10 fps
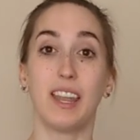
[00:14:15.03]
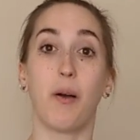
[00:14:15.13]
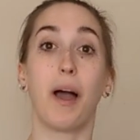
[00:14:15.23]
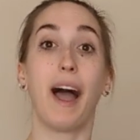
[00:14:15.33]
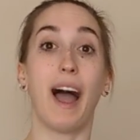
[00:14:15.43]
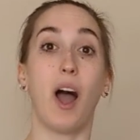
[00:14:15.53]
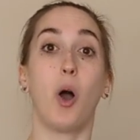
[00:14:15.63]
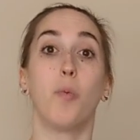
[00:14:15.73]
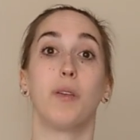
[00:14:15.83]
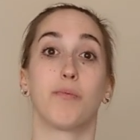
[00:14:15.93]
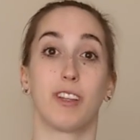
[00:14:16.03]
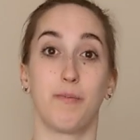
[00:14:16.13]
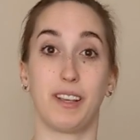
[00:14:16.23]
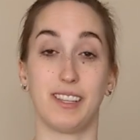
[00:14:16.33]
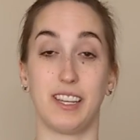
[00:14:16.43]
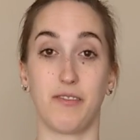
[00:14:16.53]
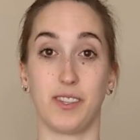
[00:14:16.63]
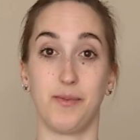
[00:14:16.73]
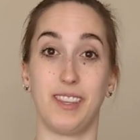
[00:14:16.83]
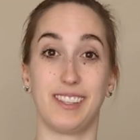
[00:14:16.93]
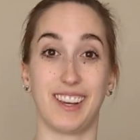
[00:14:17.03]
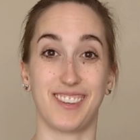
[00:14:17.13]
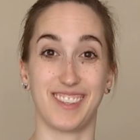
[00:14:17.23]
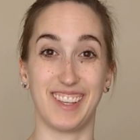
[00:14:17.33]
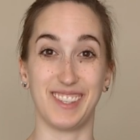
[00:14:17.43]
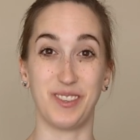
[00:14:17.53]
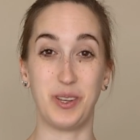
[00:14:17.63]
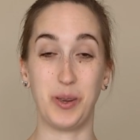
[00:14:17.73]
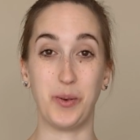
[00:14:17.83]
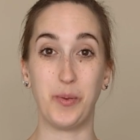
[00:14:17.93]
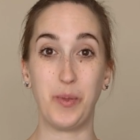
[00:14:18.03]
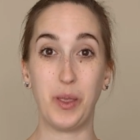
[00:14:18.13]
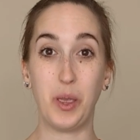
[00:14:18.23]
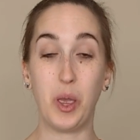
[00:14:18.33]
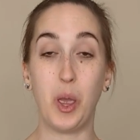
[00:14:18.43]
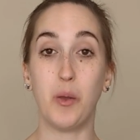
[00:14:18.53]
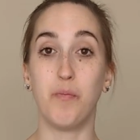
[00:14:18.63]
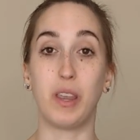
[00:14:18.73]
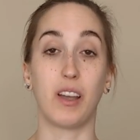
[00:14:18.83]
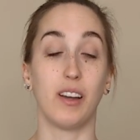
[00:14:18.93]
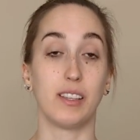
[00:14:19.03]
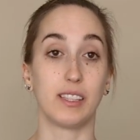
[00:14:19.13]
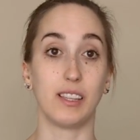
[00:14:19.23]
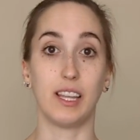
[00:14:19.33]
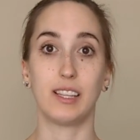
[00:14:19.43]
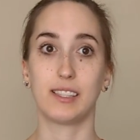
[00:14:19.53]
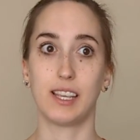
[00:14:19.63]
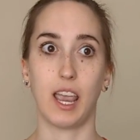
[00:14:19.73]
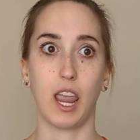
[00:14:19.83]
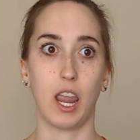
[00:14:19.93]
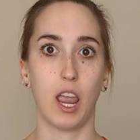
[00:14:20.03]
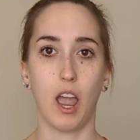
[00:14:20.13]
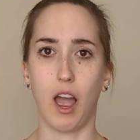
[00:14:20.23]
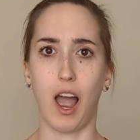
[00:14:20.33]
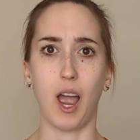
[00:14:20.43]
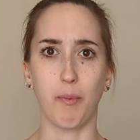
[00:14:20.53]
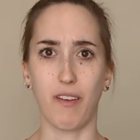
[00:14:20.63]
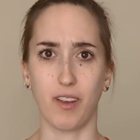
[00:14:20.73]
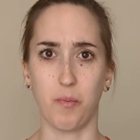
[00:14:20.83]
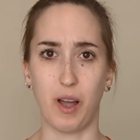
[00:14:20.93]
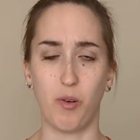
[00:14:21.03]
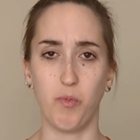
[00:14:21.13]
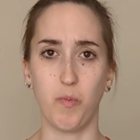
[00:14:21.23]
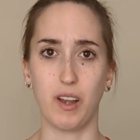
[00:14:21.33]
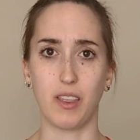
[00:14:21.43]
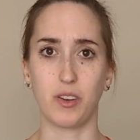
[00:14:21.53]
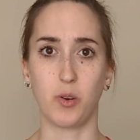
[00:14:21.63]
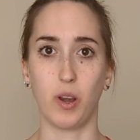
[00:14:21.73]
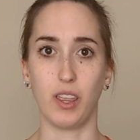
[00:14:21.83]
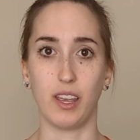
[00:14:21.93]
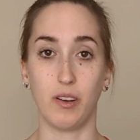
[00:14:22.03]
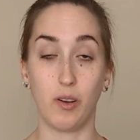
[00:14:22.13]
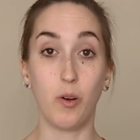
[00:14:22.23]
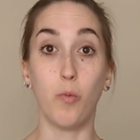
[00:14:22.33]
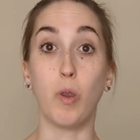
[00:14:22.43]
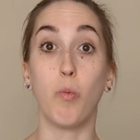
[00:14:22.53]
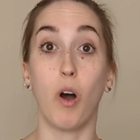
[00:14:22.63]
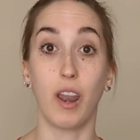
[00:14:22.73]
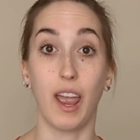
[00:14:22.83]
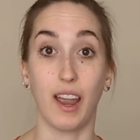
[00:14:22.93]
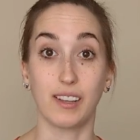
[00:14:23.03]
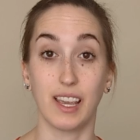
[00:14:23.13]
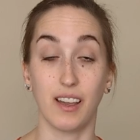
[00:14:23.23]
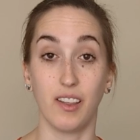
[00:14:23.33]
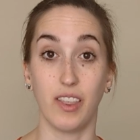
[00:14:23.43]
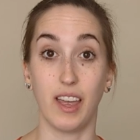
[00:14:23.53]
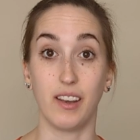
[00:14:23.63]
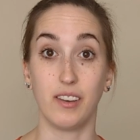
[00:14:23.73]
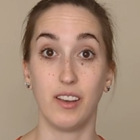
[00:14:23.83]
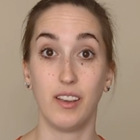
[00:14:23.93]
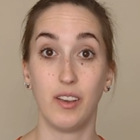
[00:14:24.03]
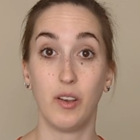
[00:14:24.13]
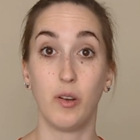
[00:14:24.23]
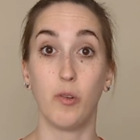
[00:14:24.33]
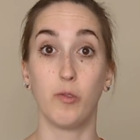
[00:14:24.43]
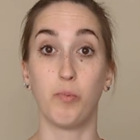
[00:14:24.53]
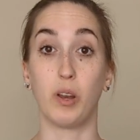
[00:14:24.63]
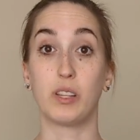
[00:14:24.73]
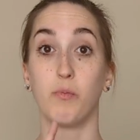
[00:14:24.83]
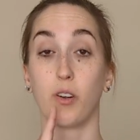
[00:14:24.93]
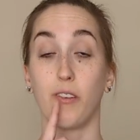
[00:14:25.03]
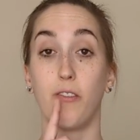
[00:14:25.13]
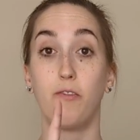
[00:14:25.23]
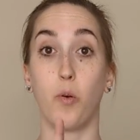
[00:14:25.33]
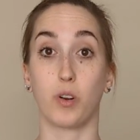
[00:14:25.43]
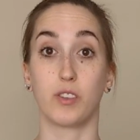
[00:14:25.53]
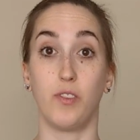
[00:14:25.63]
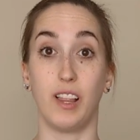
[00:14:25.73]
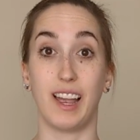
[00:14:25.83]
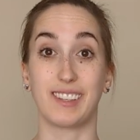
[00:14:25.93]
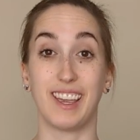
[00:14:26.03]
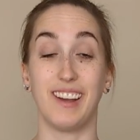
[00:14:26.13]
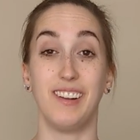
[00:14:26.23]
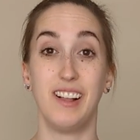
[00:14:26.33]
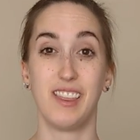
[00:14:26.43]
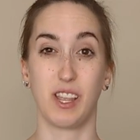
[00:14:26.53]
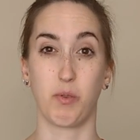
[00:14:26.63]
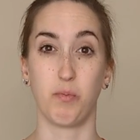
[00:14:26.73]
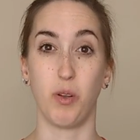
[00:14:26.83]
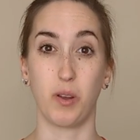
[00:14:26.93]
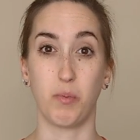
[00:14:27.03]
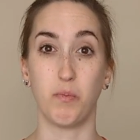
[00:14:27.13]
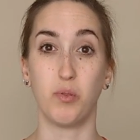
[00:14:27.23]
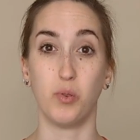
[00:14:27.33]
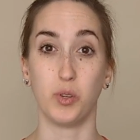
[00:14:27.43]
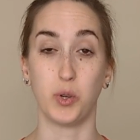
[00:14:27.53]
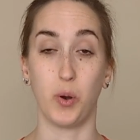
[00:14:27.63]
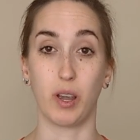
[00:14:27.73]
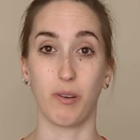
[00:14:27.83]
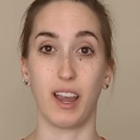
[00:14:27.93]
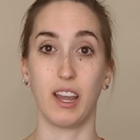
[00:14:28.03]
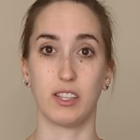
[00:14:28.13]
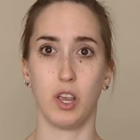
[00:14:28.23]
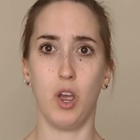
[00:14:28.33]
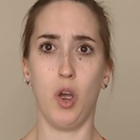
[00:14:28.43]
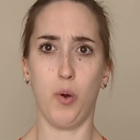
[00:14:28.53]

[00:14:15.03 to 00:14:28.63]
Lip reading: Now, how we breathe makes a difference with these exercises too, because let's say I'm having a bowel movement on the toilet. We want to exhale then, but it's more of a forceful exhale, like we're blowing up a pool toy, right? It's